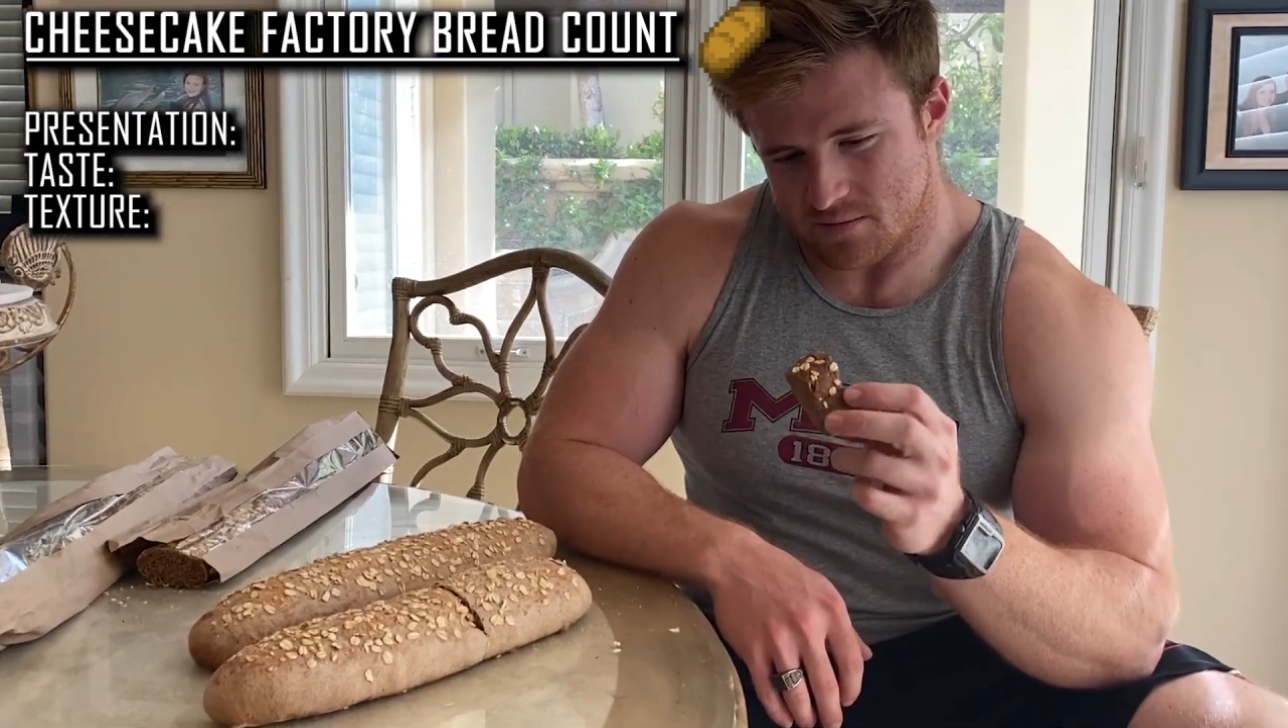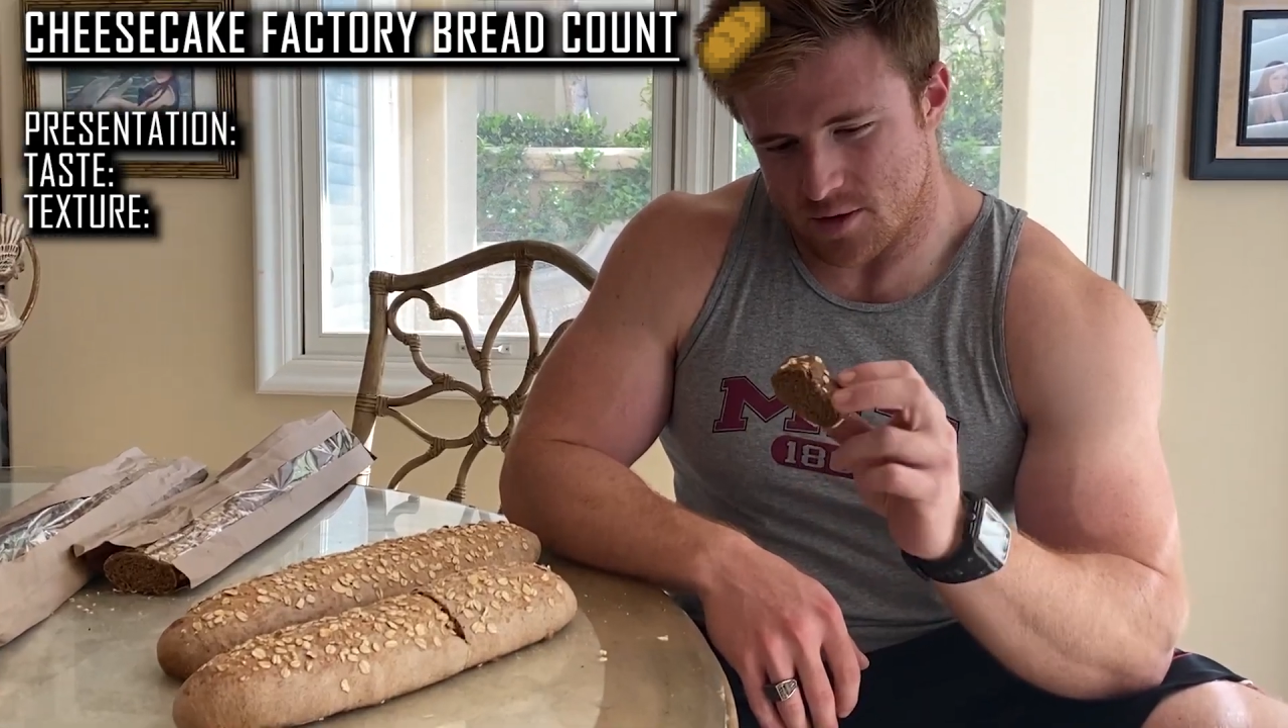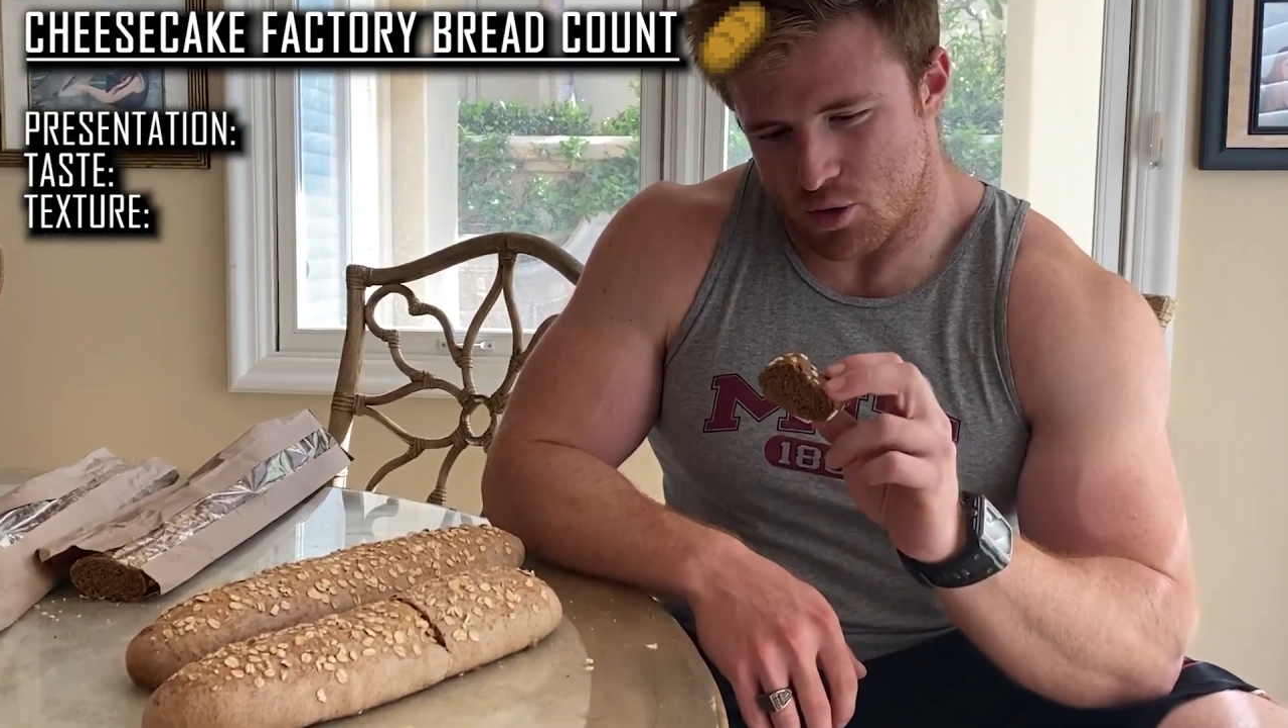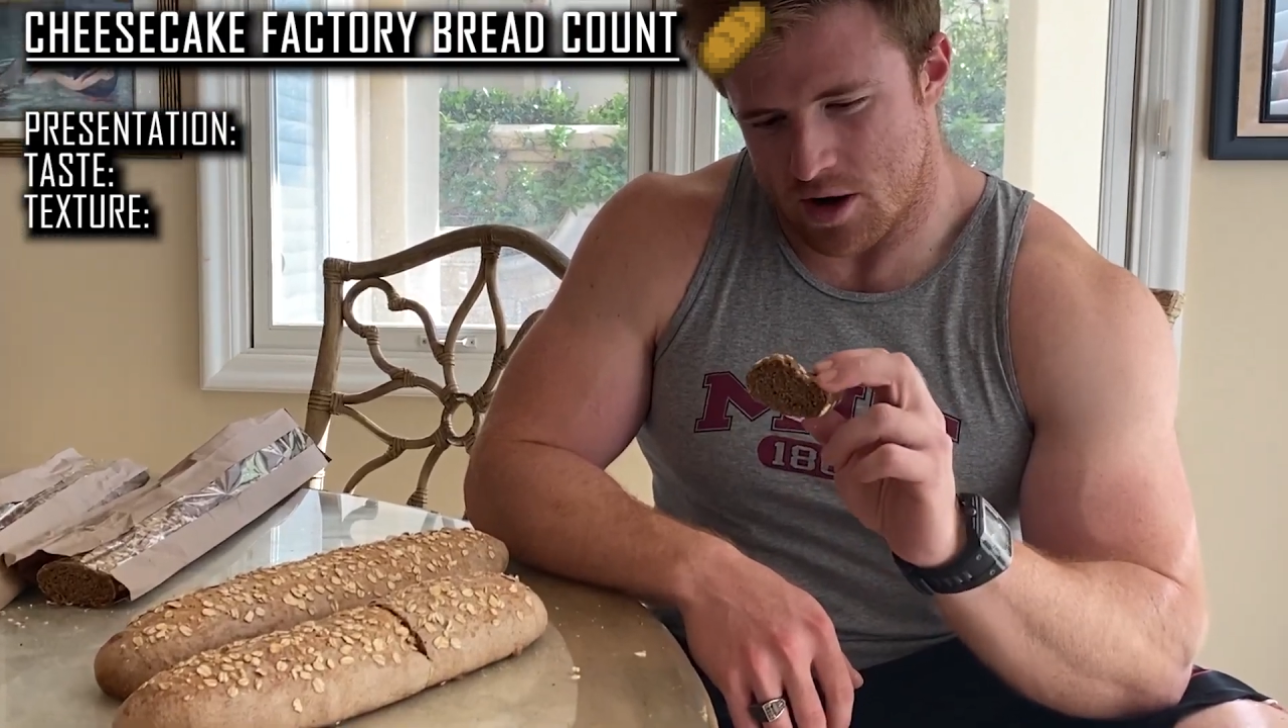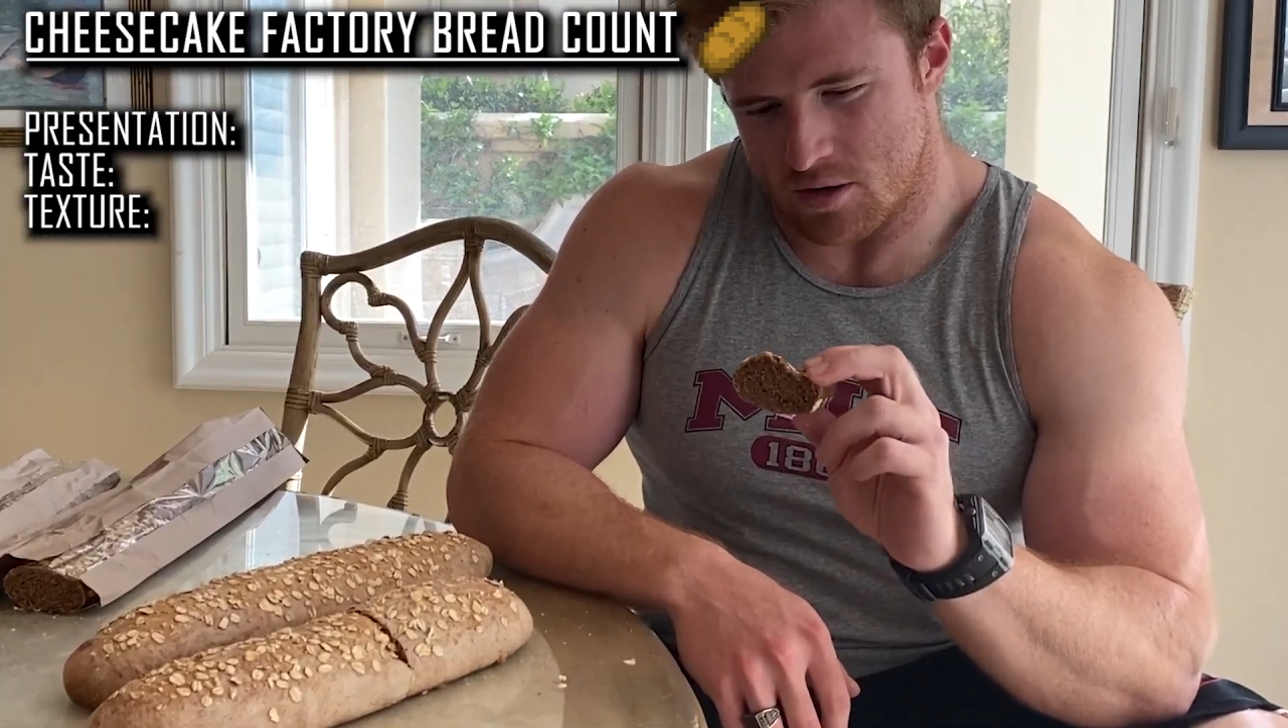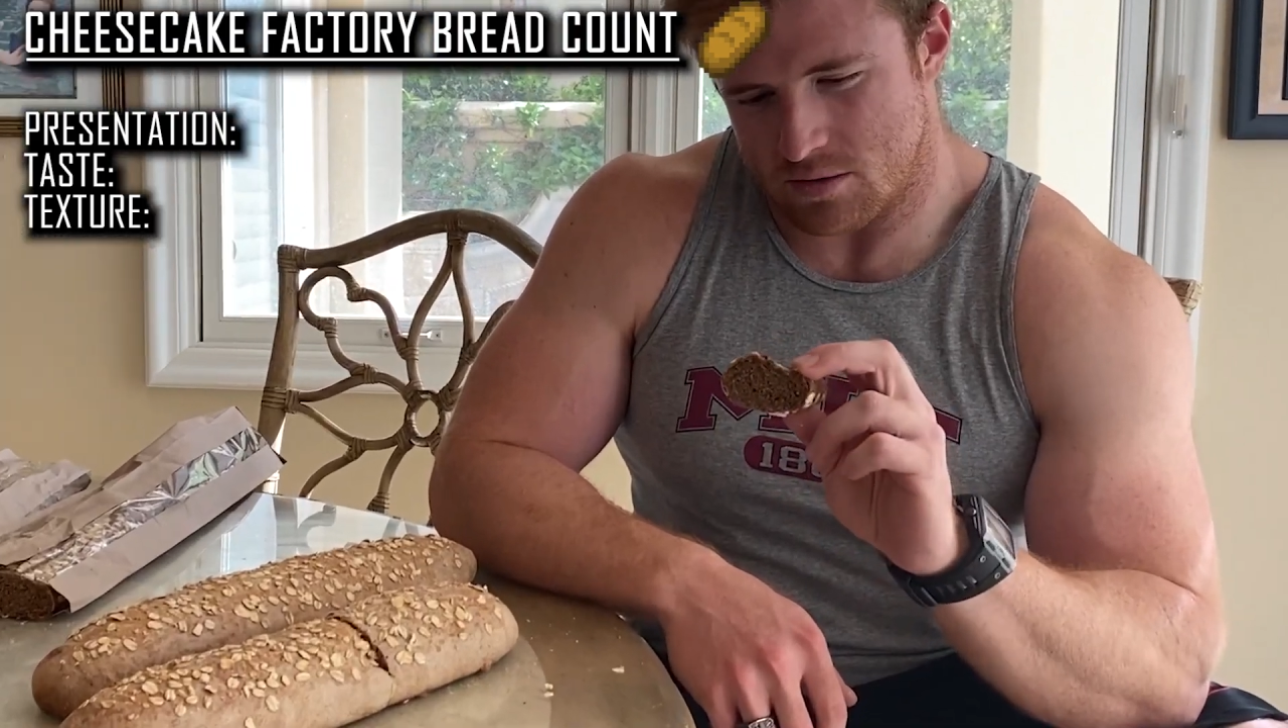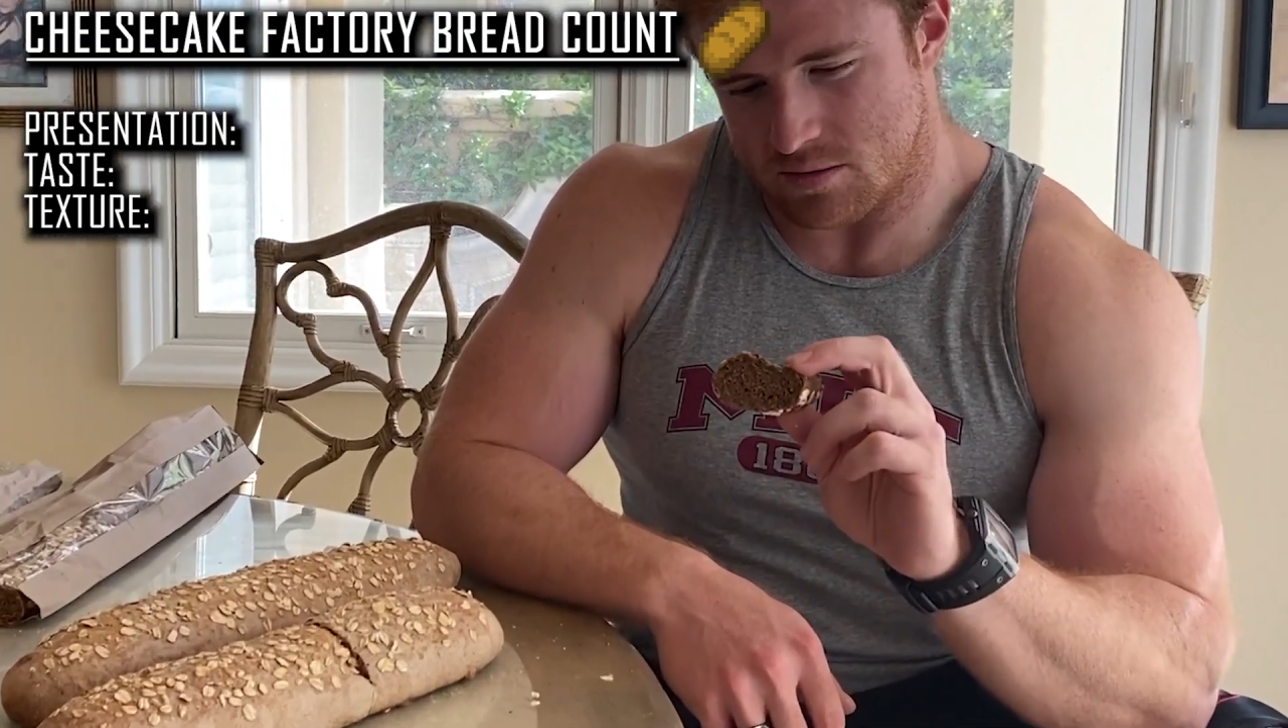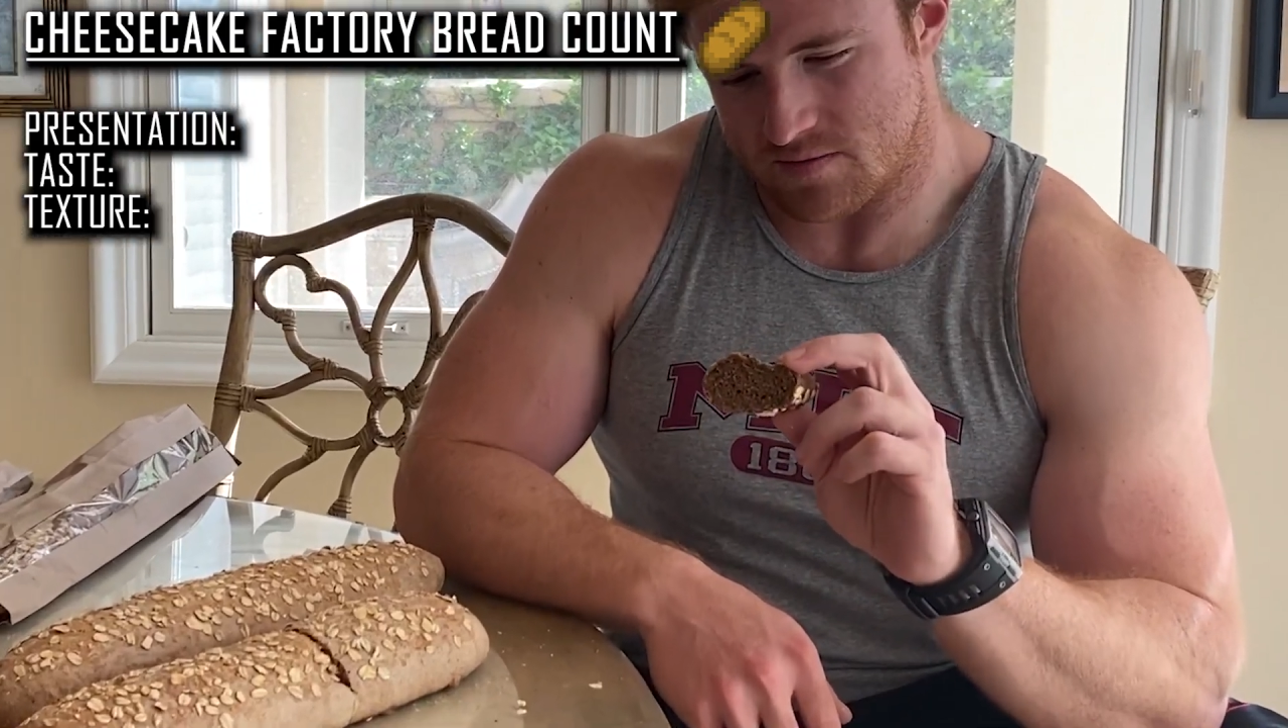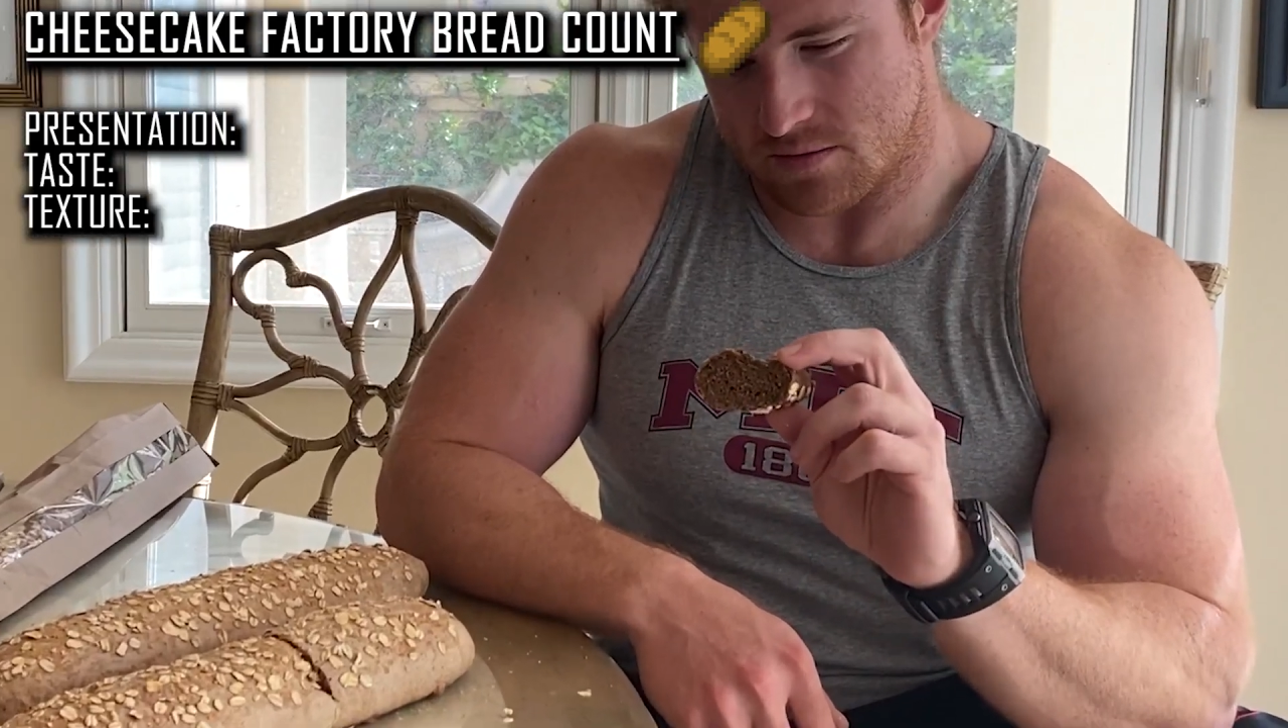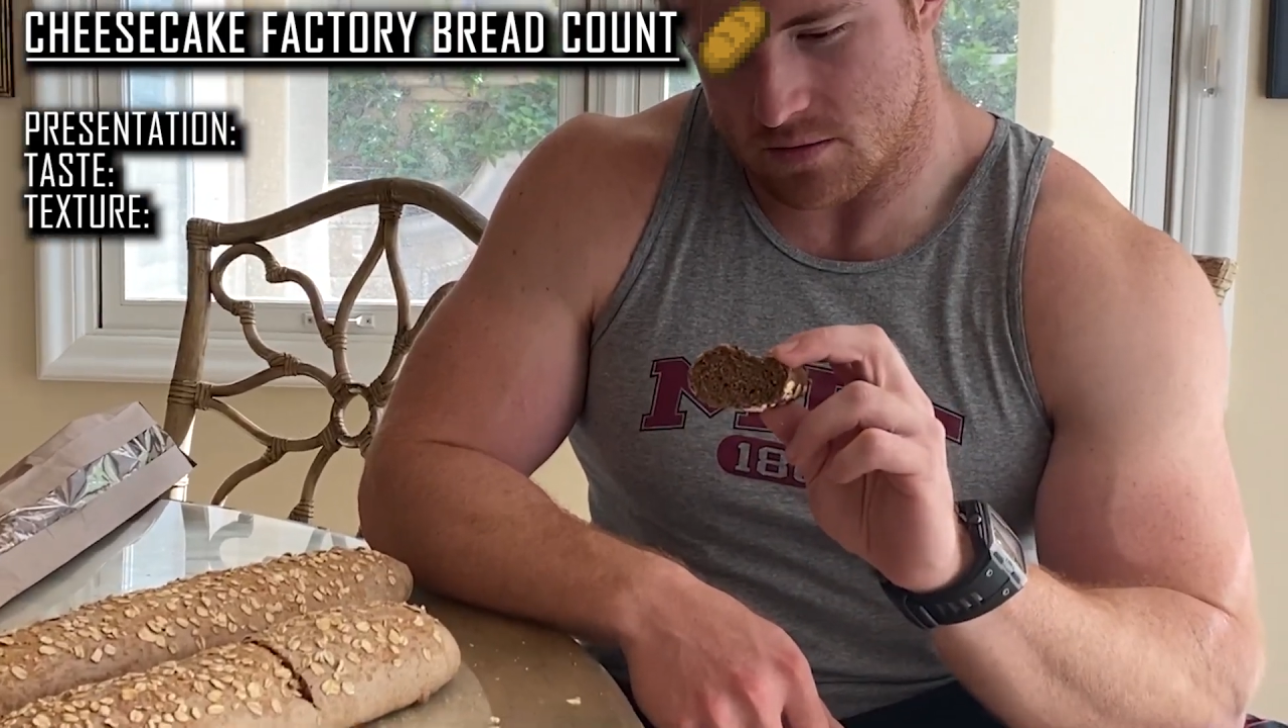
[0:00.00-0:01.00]
It's
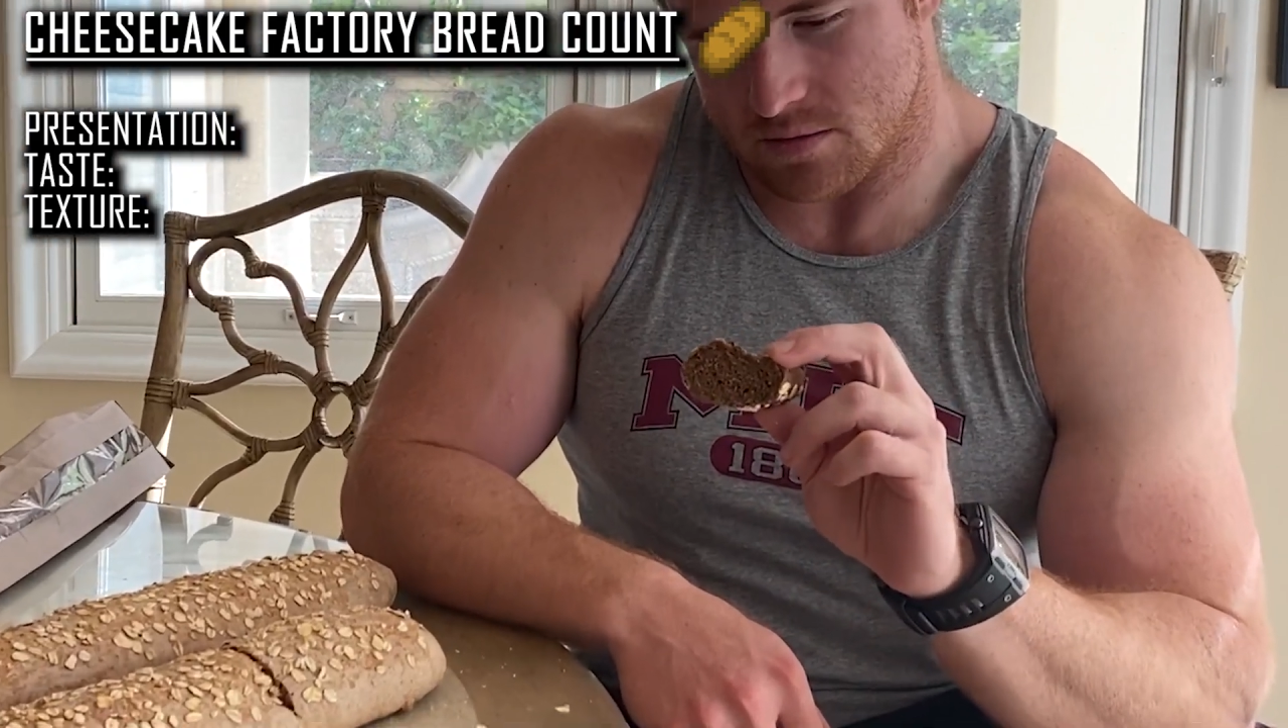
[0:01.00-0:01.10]
brown.